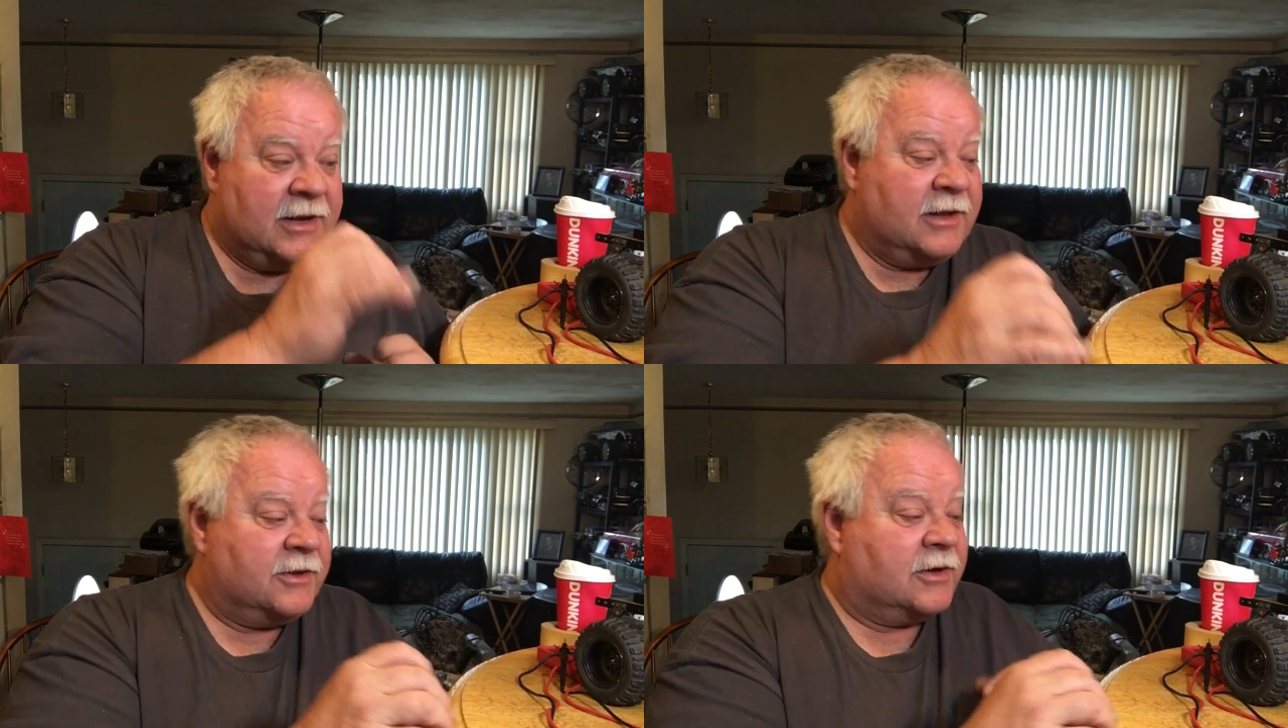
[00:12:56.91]

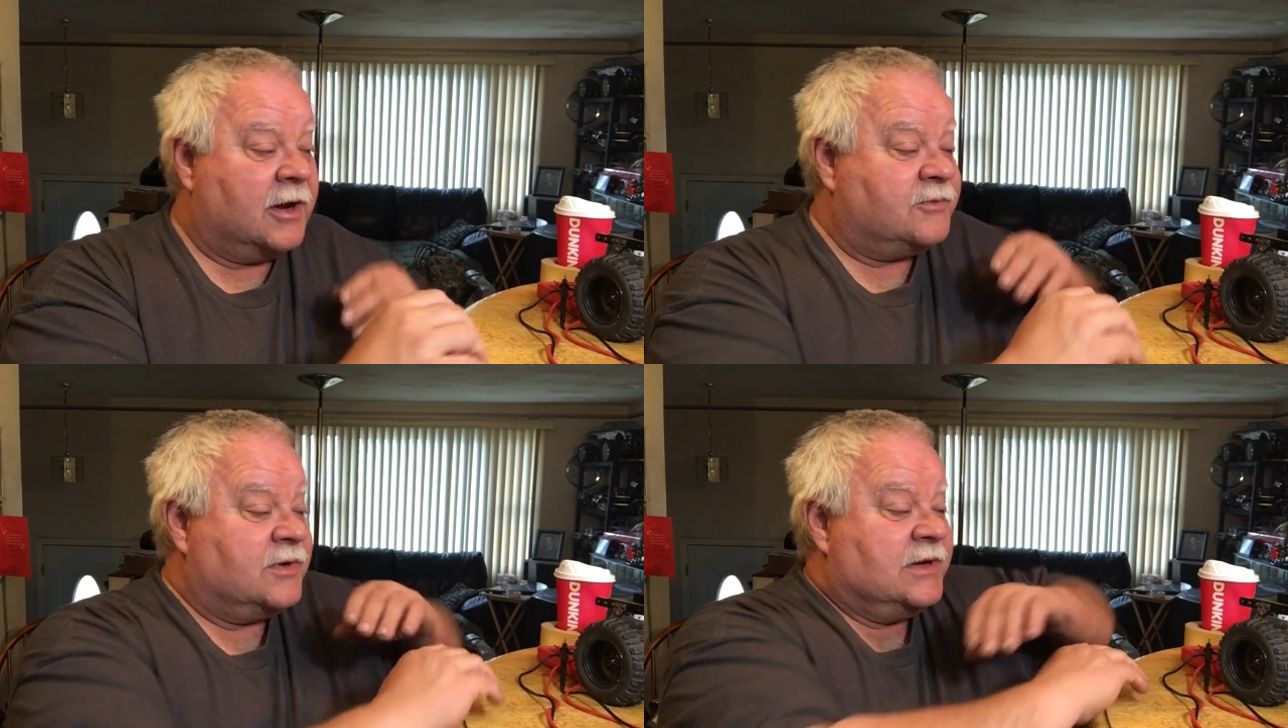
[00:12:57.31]
the
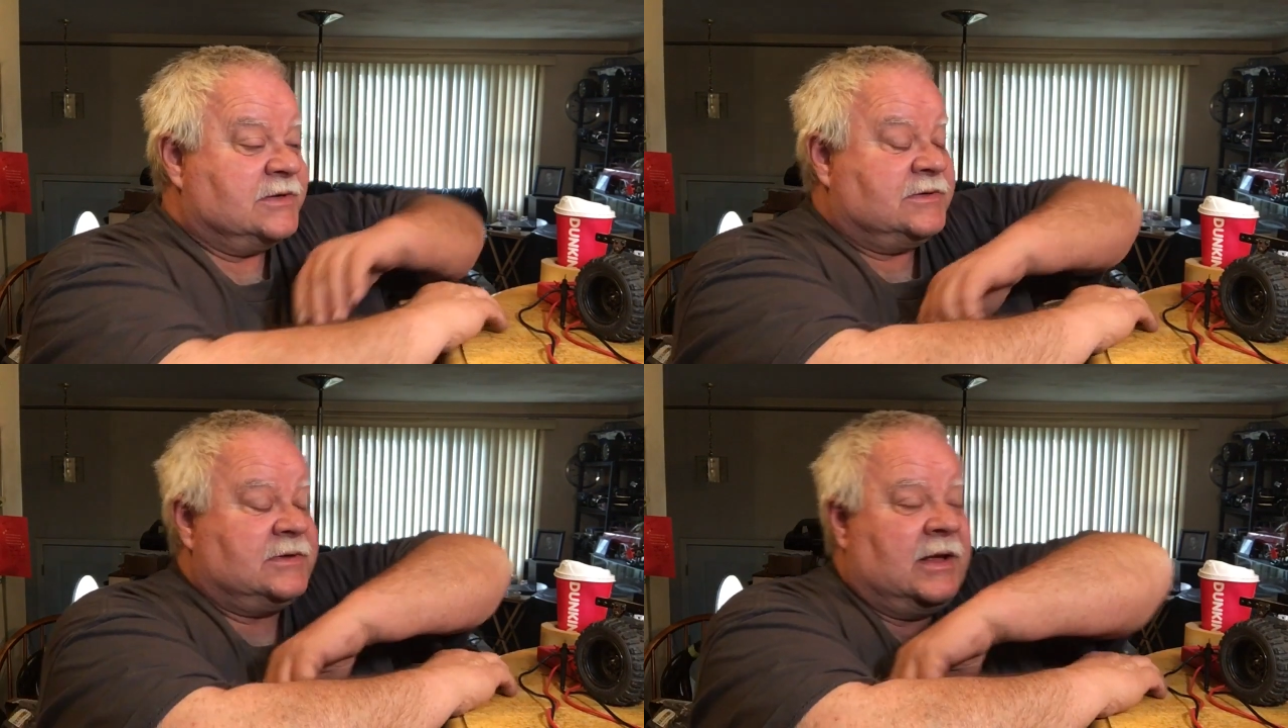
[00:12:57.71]
country is
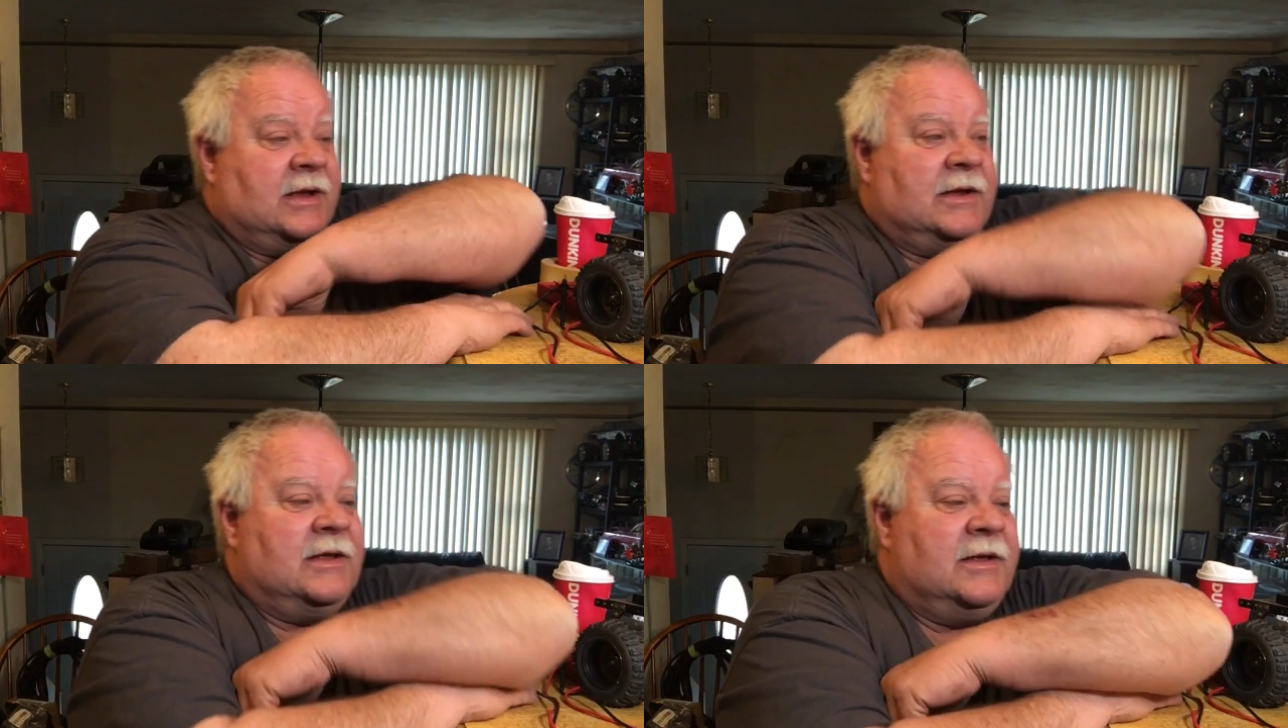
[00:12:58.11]

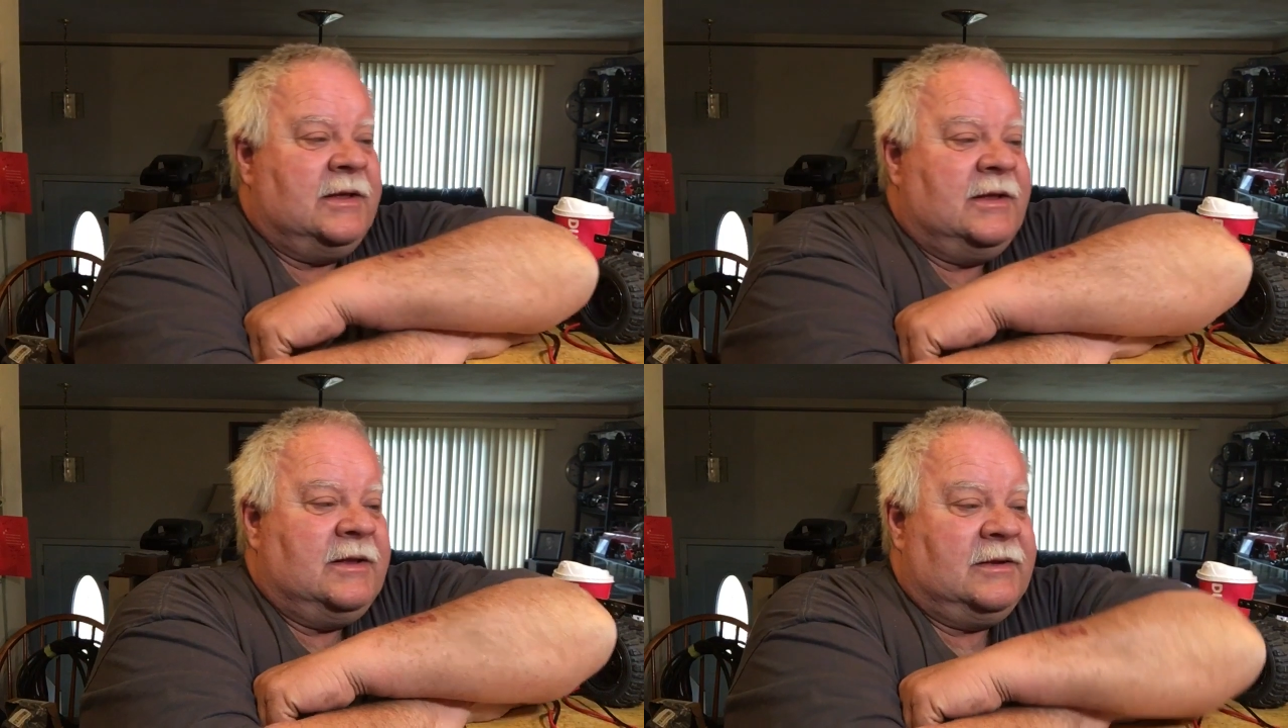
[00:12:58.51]
kind
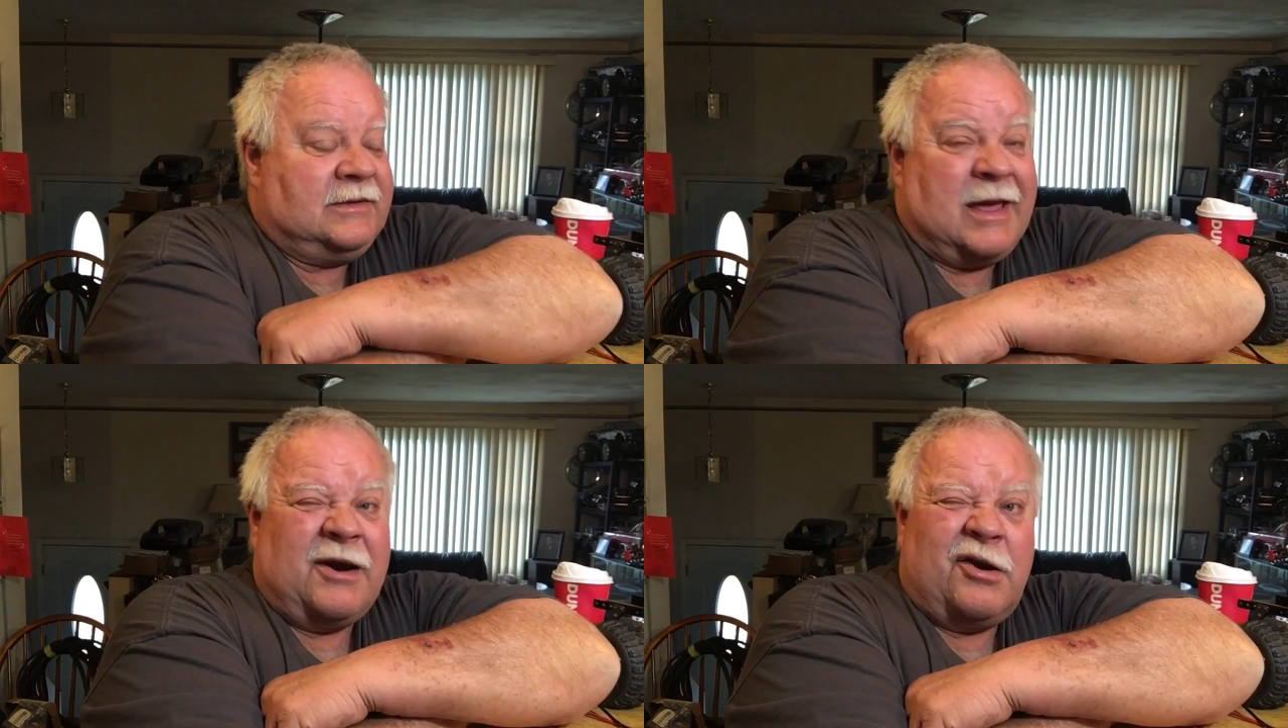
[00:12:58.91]

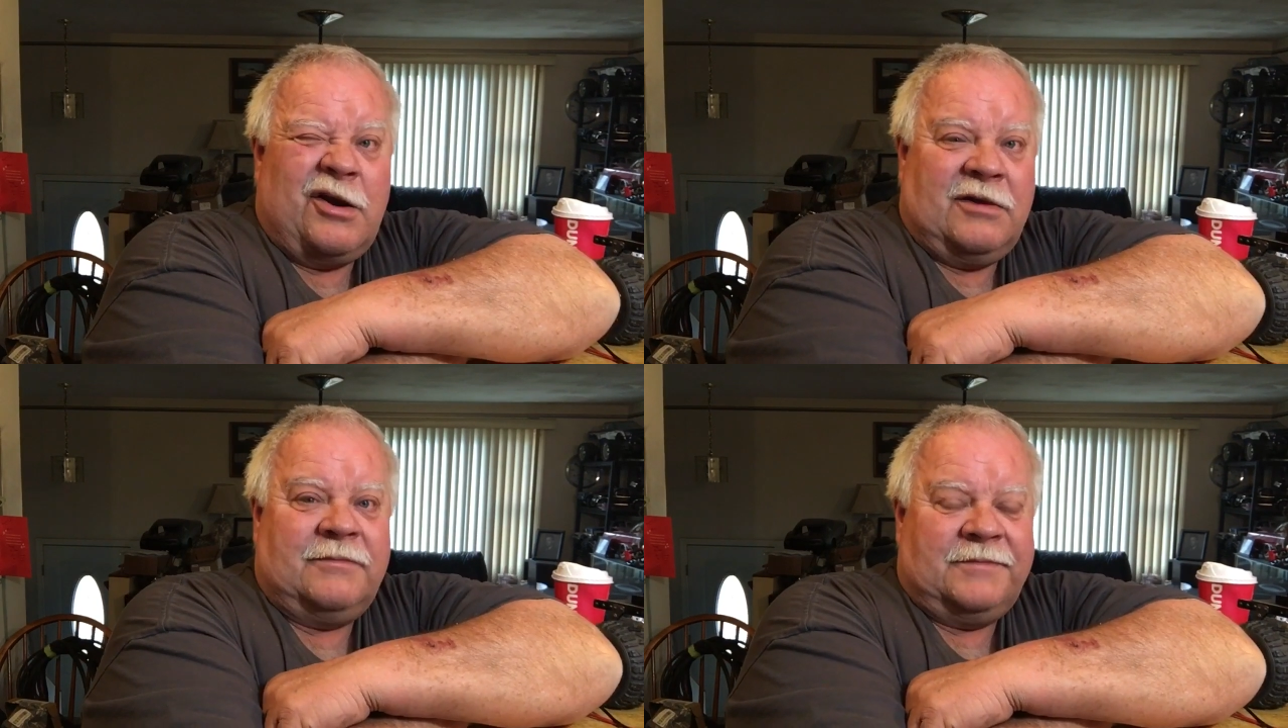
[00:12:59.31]
of hurting.